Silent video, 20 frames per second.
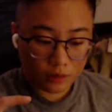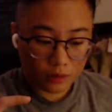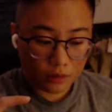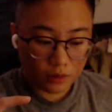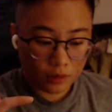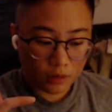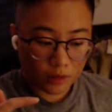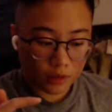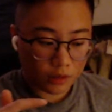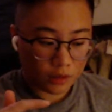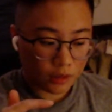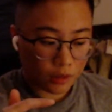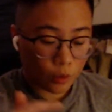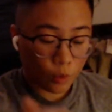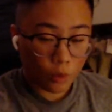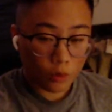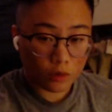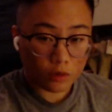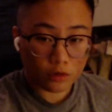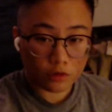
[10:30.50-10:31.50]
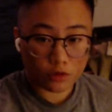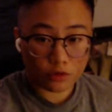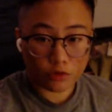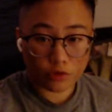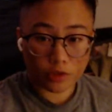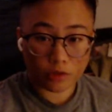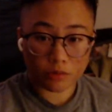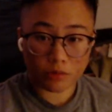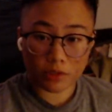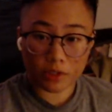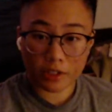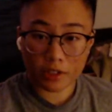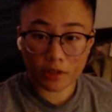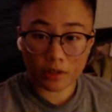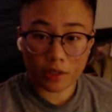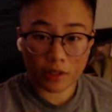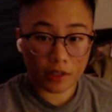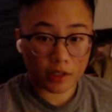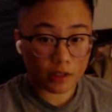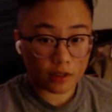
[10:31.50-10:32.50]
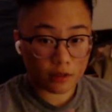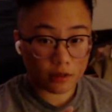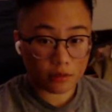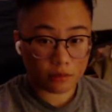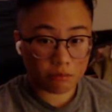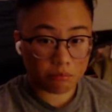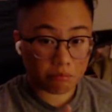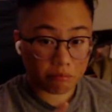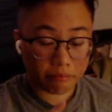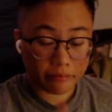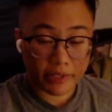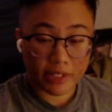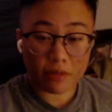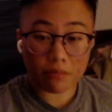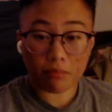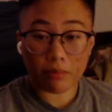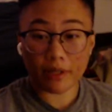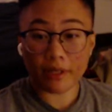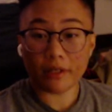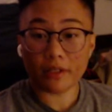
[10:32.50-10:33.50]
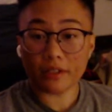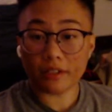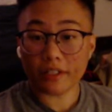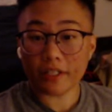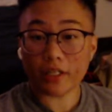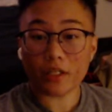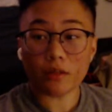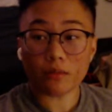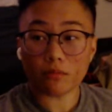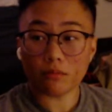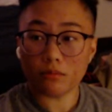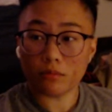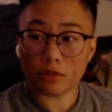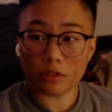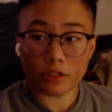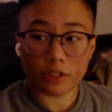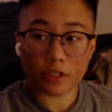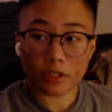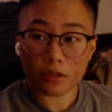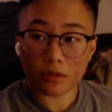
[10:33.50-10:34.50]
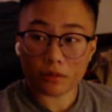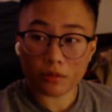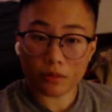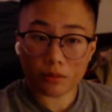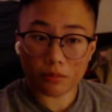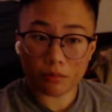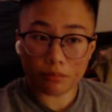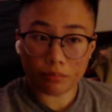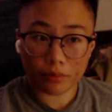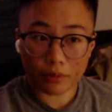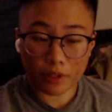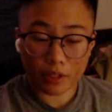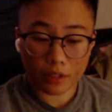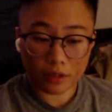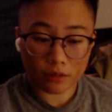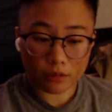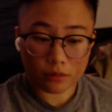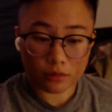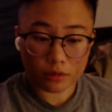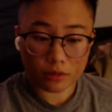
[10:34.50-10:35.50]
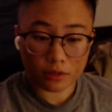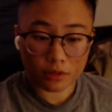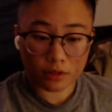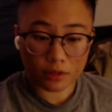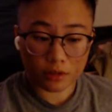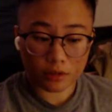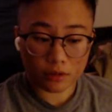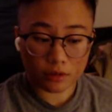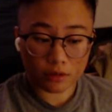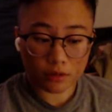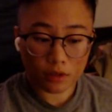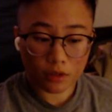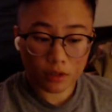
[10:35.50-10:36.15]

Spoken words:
I wanted to stream today, like me playing a game today, but I was like